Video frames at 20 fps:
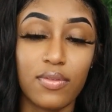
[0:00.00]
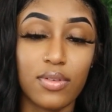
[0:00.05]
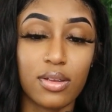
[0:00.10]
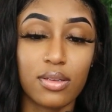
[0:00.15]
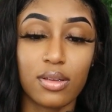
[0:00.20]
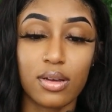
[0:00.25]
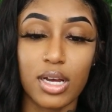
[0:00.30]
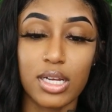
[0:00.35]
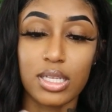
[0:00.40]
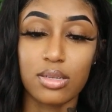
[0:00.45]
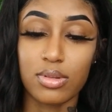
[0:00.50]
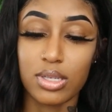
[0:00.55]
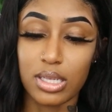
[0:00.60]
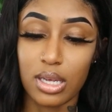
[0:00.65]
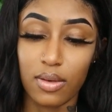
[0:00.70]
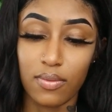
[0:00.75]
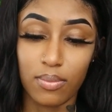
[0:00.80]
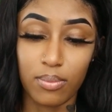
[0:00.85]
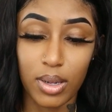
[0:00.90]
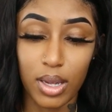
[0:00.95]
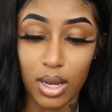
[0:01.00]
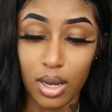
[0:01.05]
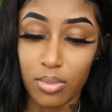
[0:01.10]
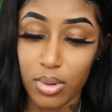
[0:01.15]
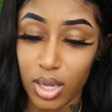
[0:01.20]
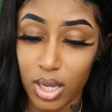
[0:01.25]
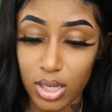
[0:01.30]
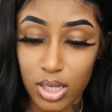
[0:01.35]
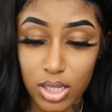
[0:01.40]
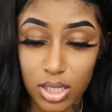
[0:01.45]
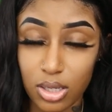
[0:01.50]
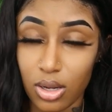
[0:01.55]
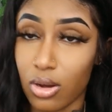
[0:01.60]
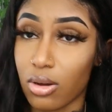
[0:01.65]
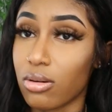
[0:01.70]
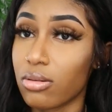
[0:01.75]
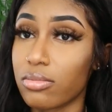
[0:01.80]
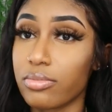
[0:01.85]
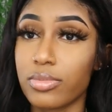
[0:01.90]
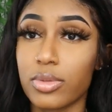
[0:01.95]
Even if the customer is being a
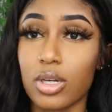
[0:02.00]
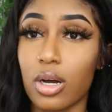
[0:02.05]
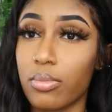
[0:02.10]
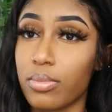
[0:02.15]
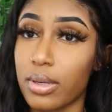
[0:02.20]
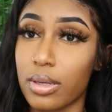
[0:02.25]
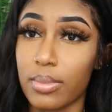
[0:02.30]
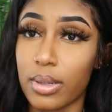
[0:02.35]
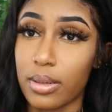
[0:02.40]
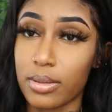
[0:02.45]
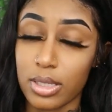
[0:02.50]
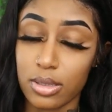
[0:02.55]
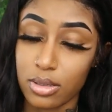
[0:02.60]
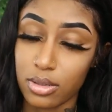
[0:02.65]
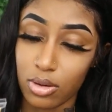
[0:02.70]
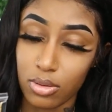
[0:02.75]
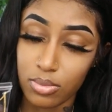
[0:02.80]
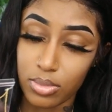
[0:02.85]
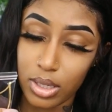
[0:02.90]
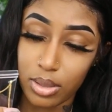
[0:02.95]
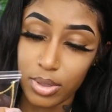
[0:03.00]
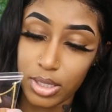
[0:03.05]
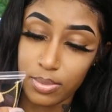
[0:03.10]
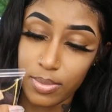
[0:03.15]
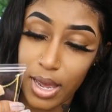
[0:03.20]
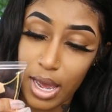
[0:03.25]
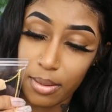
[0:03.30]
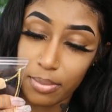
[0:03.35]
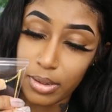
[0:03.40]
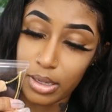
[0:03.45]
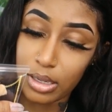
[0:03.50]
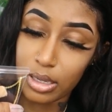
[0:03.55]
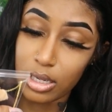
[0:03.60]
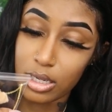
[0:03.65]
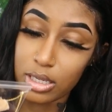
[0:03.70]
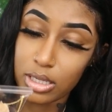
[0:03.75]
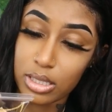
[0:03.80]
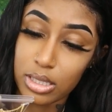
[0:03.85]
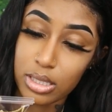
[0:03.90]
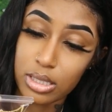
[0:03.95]
bitch, don't be a bitch. Don't be a bitch bad,
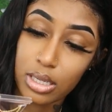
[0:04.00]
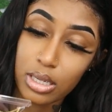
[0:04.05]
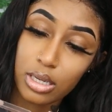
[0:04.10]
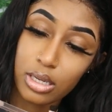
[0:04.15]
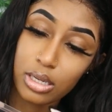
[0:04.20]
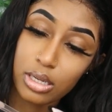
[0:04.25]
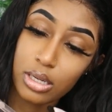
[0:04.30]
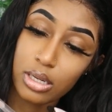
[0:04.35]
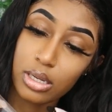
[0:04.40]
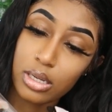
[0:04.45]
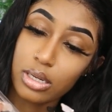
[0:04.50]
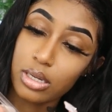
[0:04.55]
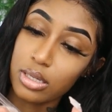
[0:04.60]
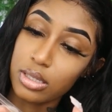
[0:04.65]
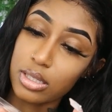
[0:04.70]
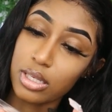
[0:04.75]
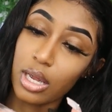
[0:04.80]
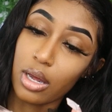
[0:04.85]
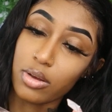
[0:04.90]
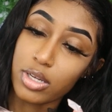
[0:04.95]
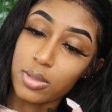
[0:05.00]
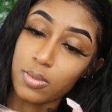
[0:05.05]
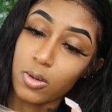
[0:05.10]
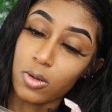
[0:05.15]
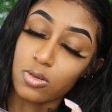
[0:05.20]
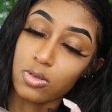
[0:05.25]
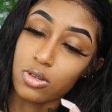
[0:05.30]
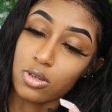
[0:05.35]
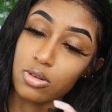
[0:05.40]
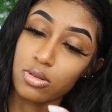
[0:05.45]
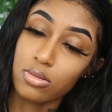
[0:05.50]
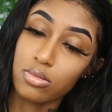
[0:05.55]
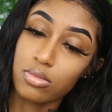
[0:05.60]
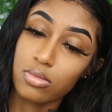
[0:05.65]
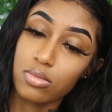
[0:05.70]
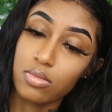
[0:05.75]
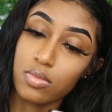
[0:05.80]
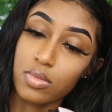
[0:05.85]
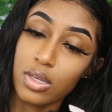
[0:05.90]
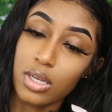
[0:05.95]
because they'll expose you.
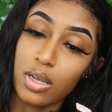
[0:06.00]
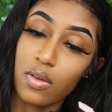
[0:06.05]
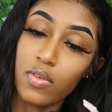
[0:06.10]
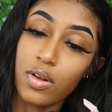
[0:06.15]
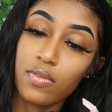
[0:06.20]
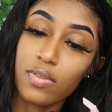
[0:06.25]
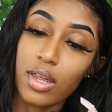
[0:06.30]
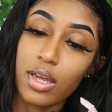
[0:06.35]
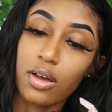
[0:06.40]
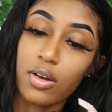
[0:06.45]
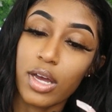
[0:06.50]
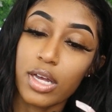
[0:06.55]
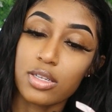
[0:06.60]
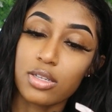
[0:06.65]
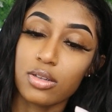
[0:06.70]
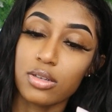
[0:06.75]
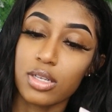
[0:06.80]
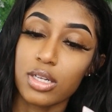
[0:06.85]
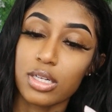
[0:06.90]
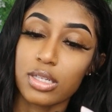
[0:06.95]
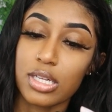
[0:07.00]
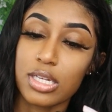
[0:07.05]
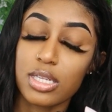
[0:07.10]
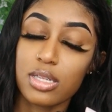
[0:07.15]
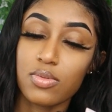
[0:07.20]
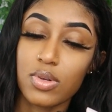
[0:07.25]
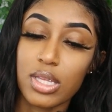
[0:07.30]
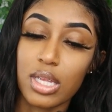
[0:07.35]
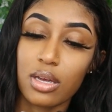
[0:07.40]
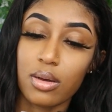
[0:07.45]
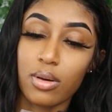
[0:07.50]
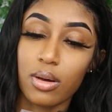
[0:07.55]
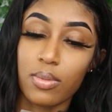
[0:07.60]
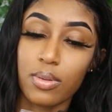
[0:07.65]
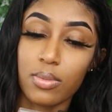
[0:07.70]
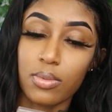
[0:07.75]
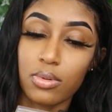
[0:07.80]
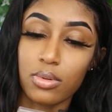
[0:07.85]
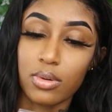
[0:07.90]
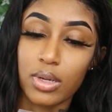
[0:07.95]
Even if they, okay, so look, that's the one thing
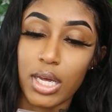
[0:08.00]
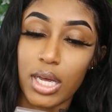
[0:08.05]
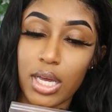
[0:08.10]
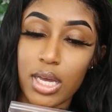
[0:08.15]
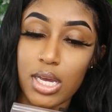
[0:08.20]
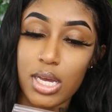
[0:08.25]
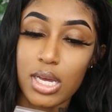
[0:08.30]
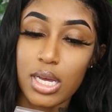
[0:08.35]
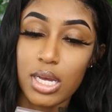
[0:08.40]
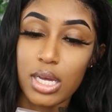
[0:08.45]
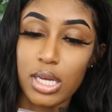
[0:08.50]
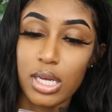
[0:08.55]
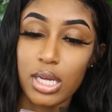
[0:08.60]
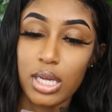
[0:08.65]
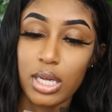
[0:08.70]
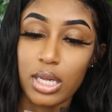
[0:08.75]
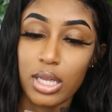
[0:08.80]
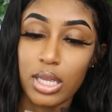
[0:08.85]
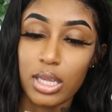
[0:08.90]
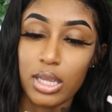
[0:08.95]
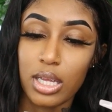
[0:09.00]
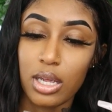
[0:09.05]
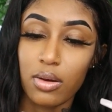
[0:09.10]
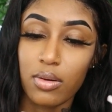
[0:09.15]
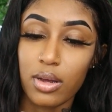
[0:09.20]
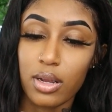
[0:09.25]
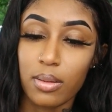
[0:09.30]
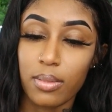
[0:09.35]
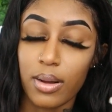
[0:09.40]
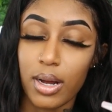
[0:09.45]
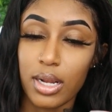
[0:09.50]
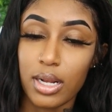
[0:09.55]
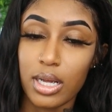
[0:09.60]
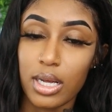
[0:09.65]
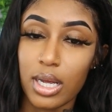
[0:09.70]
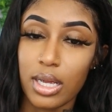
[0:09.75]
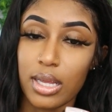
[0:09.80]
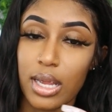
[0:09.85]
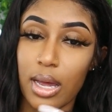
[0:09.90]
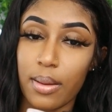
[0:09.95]
about people I hate. They'll get a
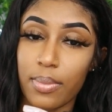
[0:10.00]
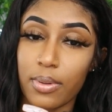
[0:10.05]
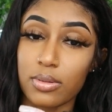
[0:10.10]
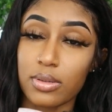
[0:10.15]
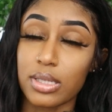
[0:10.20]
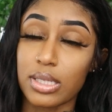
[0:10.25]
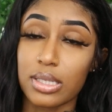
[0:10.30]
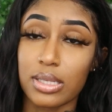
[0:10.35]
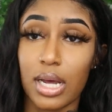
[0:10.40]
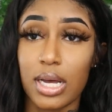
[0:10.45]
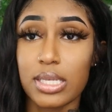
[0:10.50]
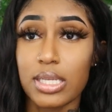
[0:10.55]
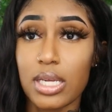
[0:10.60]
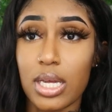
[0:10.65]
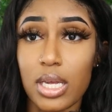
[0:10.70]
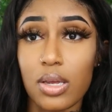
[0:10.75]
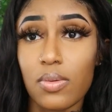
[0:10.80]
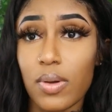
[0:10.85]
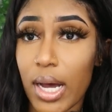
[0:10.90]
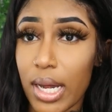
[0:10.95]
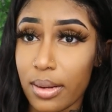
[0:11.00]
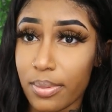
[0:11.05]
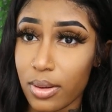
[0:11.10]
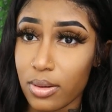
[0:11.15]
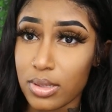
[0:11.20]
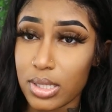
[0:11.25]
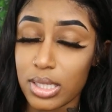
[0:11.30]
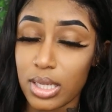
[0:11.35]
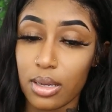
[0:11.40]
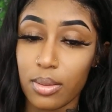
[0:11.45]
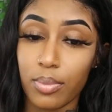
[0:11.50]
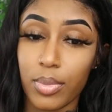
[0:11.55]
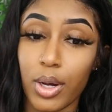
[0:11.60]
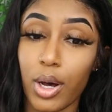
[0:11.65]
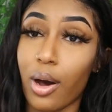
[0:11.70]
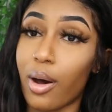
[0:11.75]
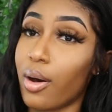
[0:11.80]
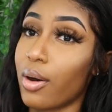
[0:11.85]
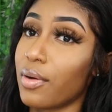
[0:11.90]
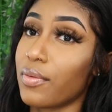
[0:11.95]
product and not post it. Not saying you gotta post it,
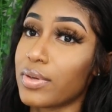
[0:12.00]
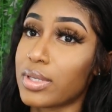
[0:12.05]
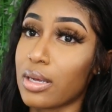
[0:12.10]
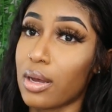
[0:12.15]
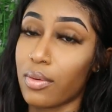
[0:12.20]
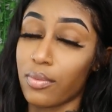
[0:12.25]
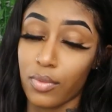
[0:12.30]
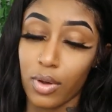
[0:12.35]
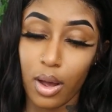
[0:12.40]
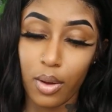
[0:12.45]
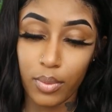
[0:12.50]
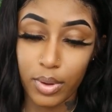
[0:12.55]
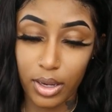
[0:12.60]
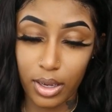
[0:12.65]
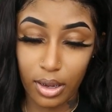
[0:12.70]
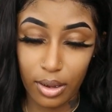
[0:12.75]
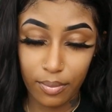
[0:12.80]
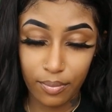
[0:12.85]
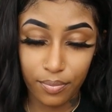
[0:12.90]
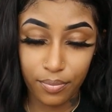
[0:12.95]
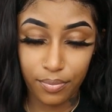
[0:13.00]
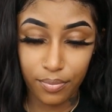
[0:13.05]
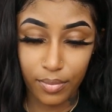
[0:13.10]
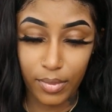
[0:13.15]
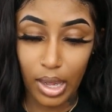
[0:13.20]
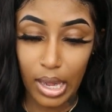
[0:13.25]
but oh, something wrong with it.